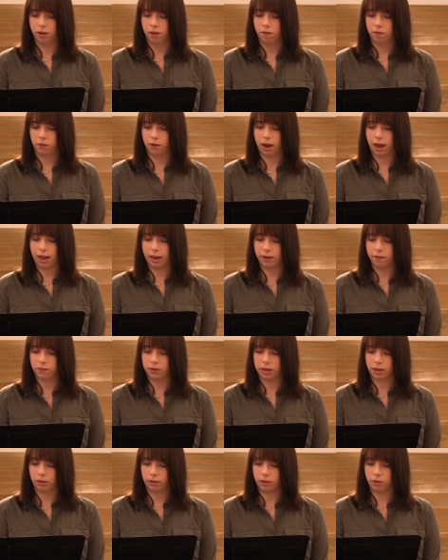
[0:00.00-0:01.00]
For I have
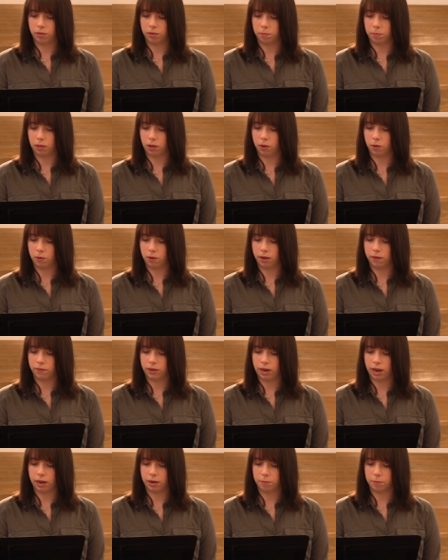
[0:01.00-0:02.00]
dealt you the blow of
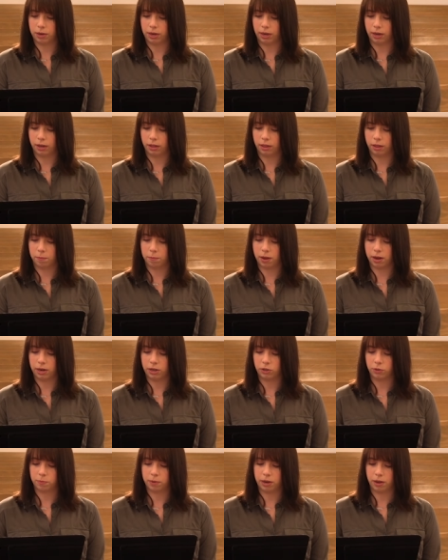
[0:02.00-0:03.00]
an enemy, the
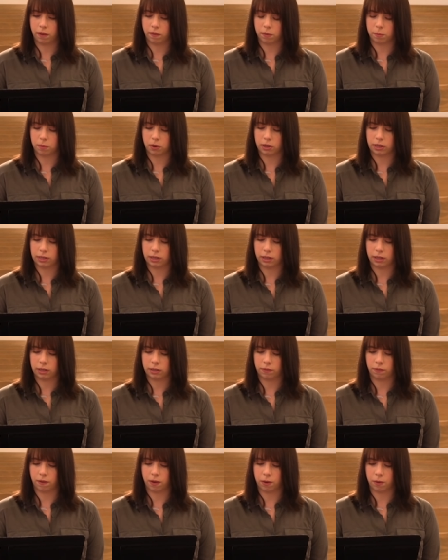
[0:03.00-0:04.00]
punishment of a
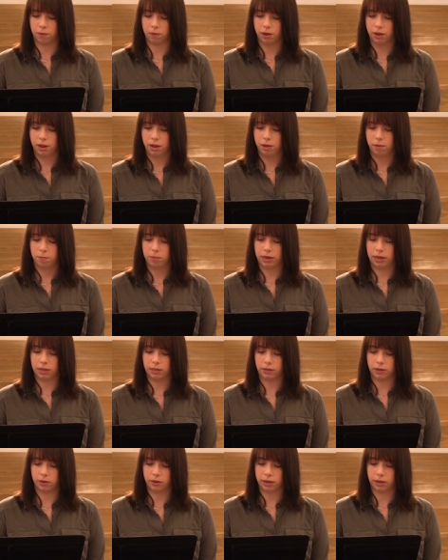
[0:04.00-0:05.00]
merciless foe,
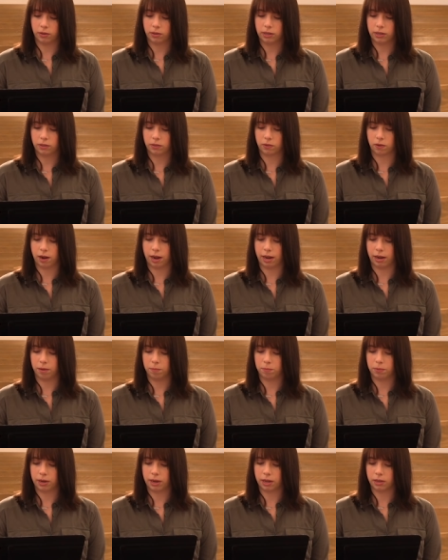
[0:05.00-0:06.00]
because your guilt is
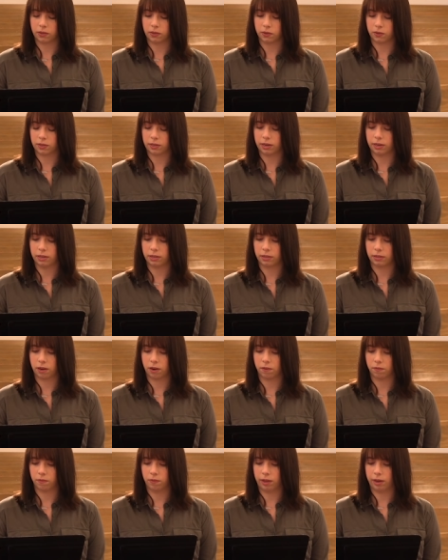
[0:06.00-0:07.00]
great, because your sins
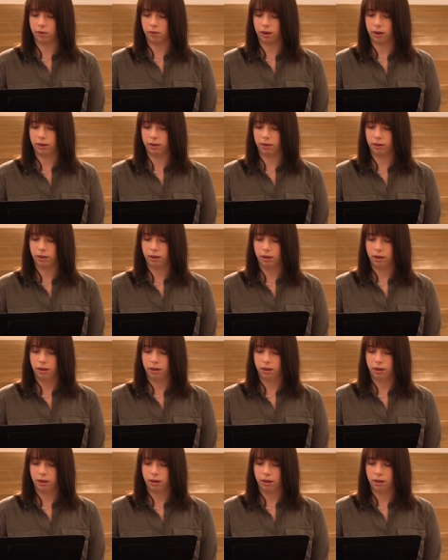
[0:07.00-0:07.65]
are flagrant.